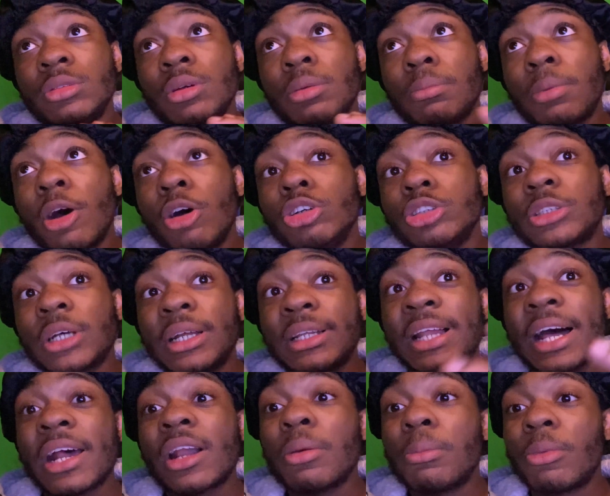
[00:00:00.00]
post a
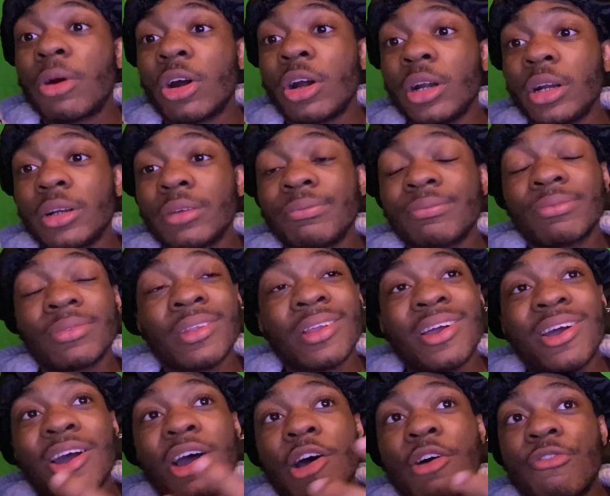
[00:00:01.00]
lot of more
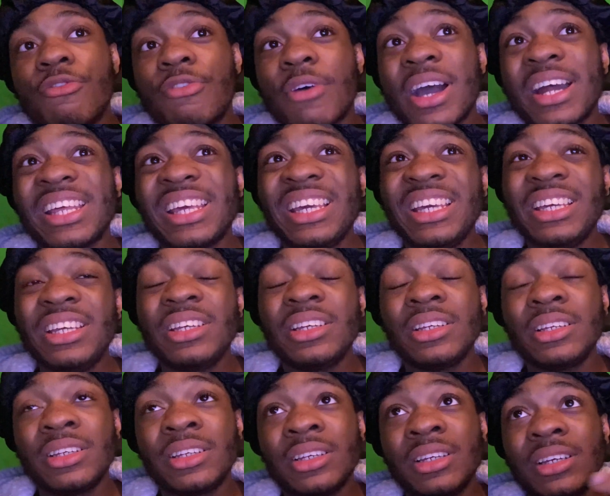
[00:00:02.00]
funny
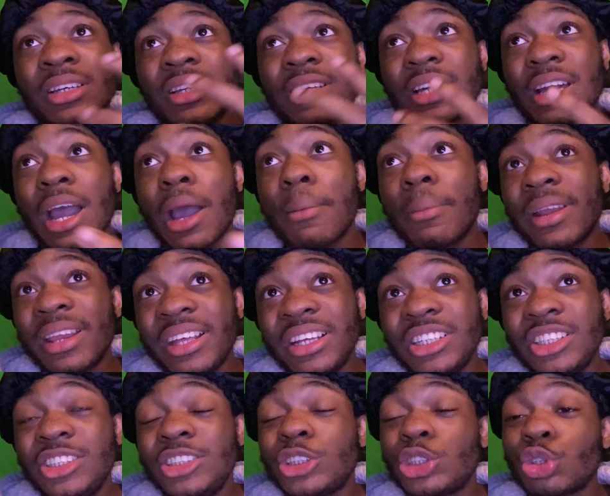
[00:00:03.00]
comedy
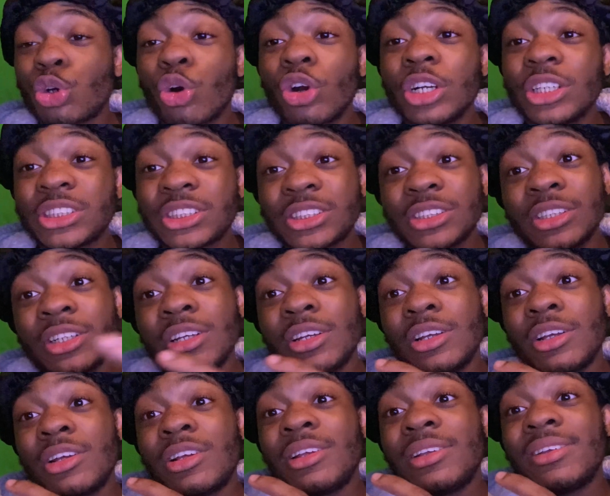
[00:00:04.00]
shorts
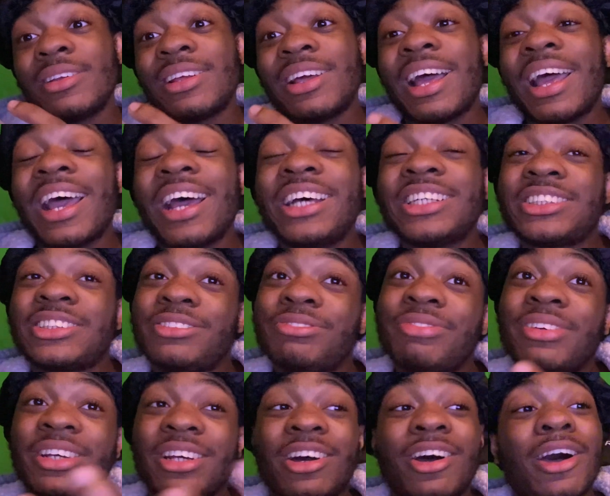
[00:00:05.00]
as,
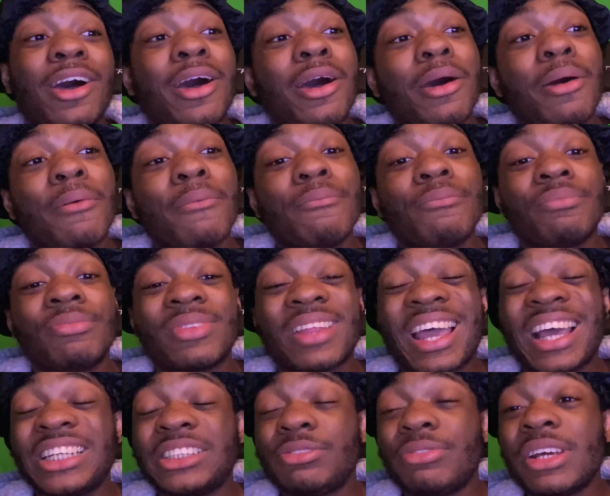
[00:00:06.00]
um,
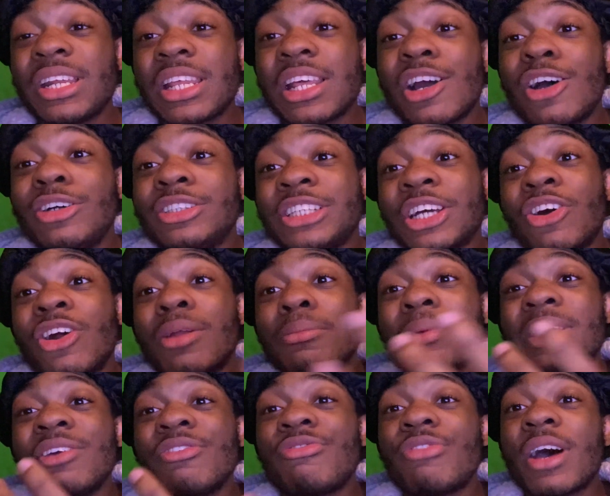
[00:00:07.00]
as videos. They're going to
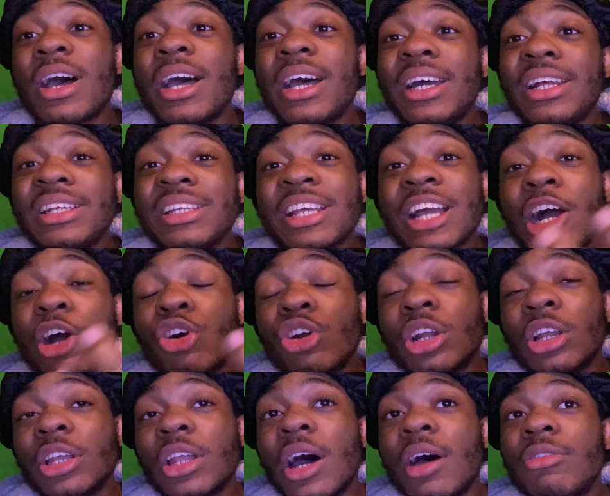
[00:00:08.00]
be fun. Y'all going
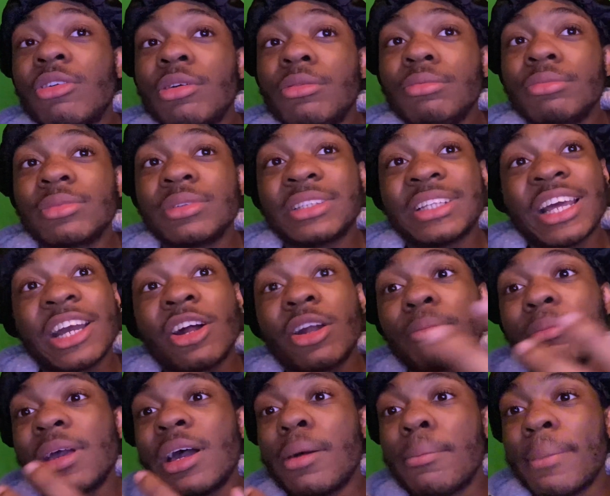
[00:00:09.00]
to love them. They're going to
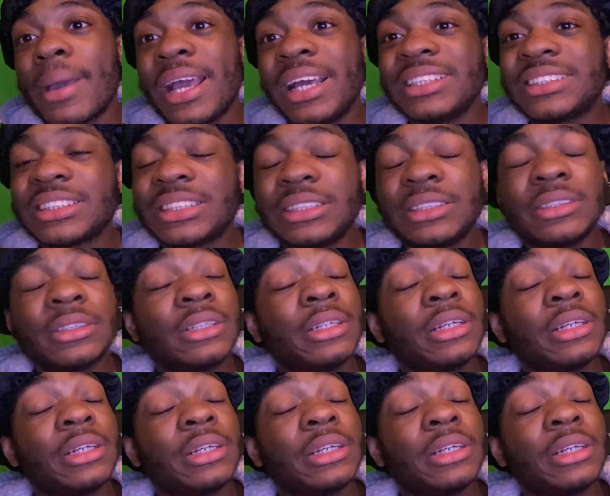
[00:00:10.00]
be amazing.